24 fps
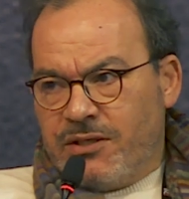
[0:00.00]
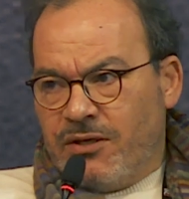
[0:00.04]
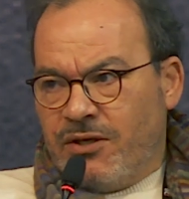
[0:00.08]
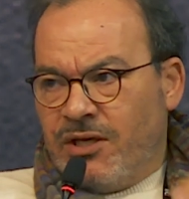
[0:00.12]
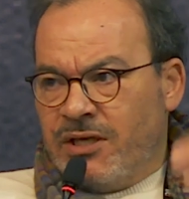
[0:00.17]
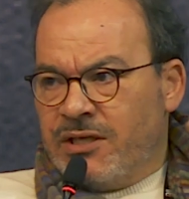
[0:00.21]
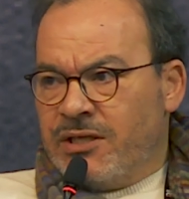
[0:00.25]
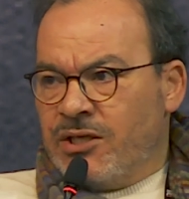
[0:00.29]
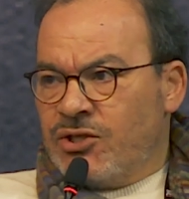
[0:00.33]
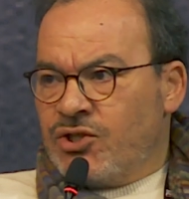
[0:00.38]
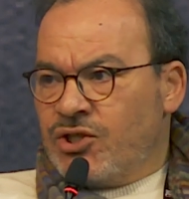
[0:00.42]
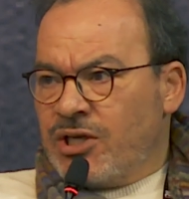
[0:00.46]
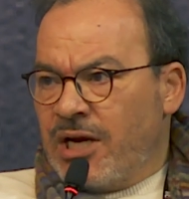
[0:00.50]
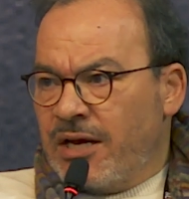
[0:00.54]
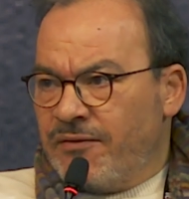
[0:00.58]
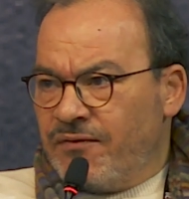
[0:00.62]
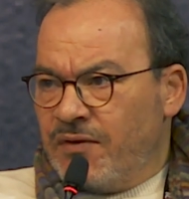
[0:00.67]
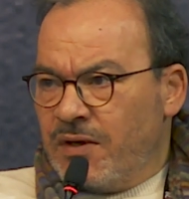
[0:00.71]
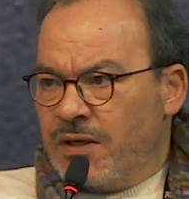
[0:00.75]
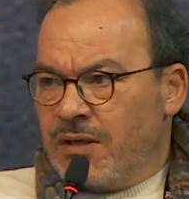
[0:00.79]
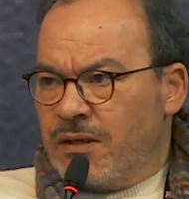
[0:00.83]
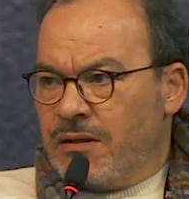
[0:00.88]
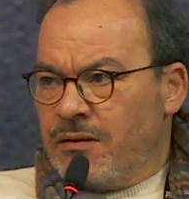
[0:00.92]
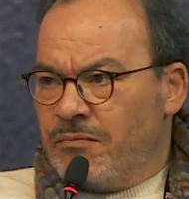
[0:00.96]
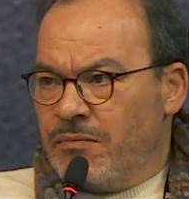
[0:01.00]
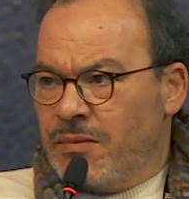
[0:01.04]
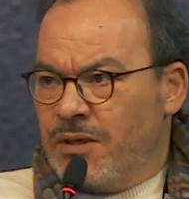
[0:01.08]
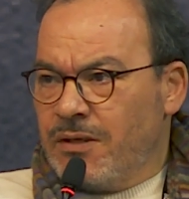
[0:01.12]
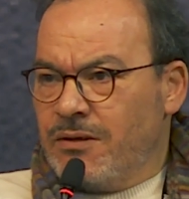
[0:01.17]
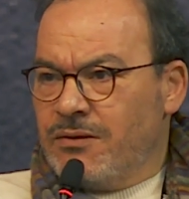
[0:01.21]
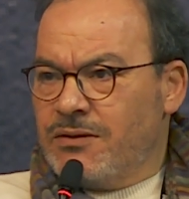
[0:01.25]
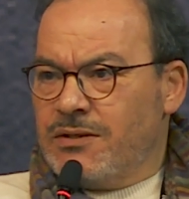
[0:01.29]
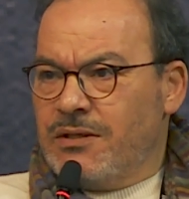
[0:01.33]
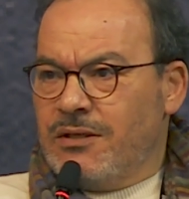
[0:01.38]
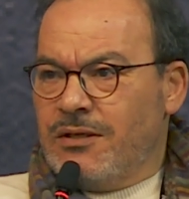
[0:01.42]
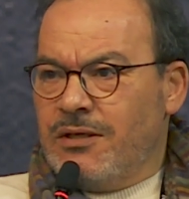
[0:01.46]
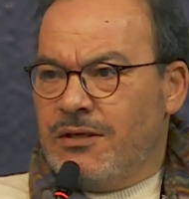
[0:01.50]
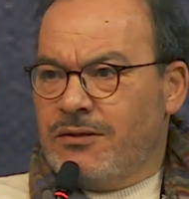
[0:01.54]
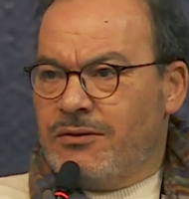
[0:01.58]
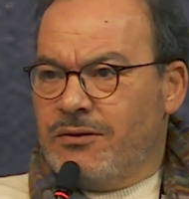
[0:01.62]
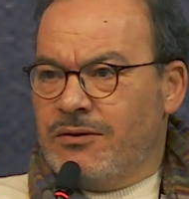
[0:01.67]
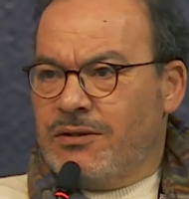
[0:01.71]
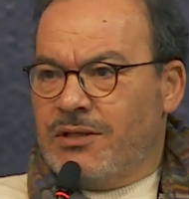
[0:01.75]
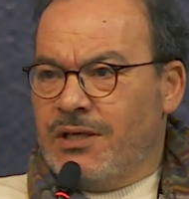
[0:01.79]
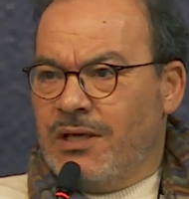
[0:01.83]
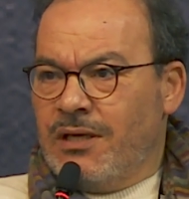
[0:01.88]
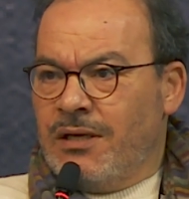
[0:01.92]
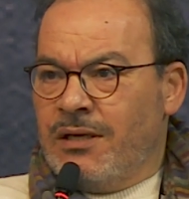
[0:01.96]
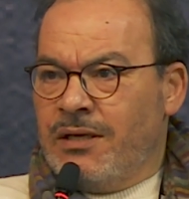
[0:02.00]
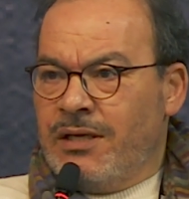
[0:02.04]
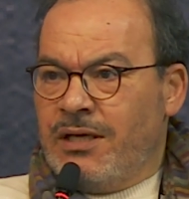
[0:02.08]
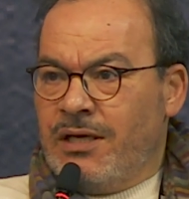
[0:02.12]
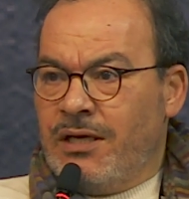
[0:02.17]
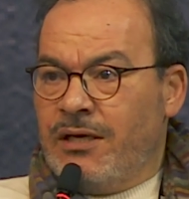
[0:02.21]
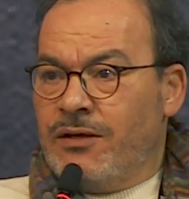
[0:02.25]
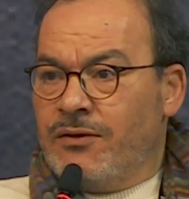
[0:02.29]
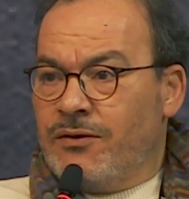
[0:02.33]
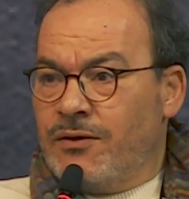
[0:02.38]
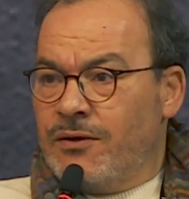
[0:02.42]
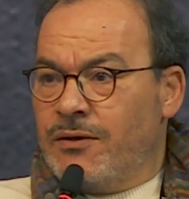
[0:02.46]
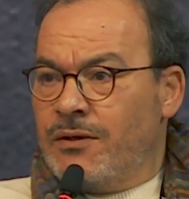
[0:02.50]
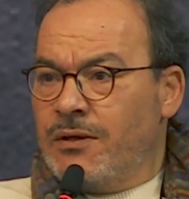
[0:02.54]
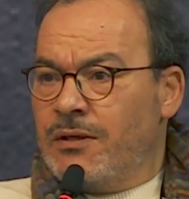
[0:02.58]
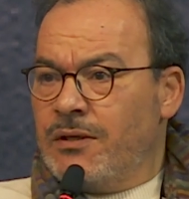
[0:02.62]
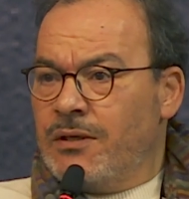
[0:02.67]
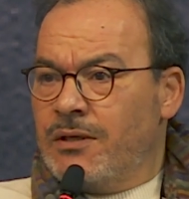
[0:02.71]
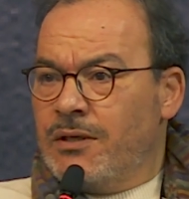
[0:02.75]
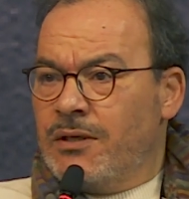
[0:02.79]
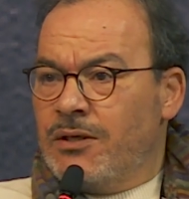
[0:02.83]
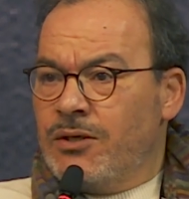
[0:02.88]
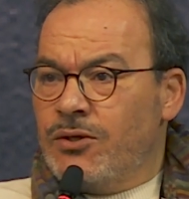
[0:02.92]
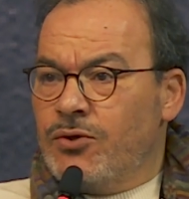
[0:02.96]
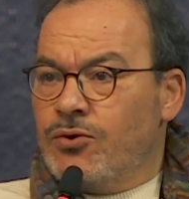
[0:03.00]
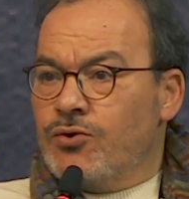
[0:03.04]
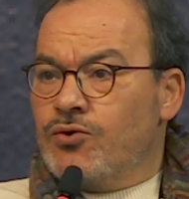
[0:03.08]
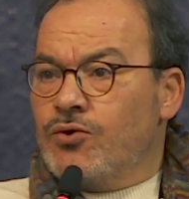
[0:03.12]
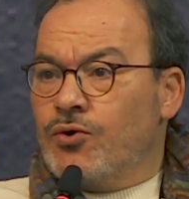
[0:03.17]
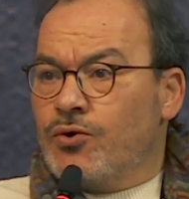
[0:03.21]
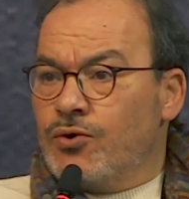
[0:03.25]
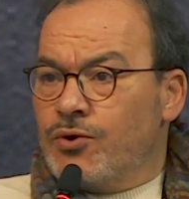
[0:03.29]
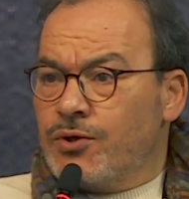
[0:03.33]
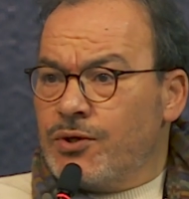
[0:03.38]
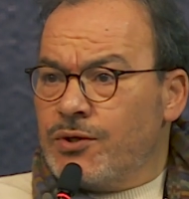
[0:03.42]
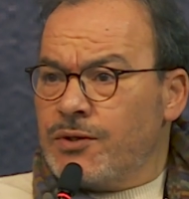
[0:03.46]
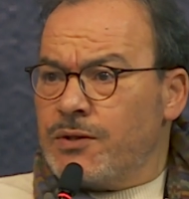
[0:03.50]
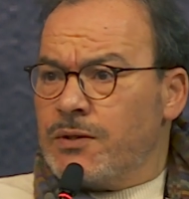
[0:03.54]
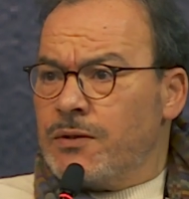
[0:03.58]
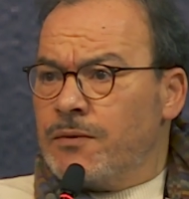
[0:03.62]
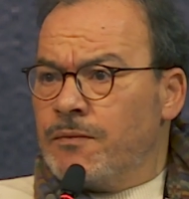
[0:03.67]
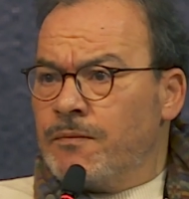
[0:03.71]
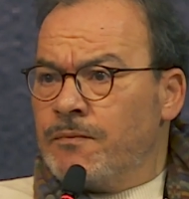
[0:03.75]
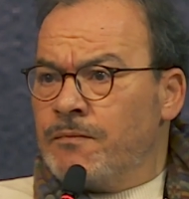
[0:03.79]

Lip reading: you need the traffic, because you need to tell either your donors